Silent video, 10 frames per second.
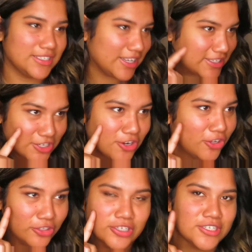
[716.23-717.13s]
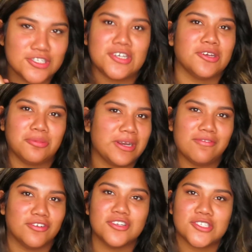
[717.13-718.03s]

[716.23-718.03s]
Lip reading: It did not look this good when I first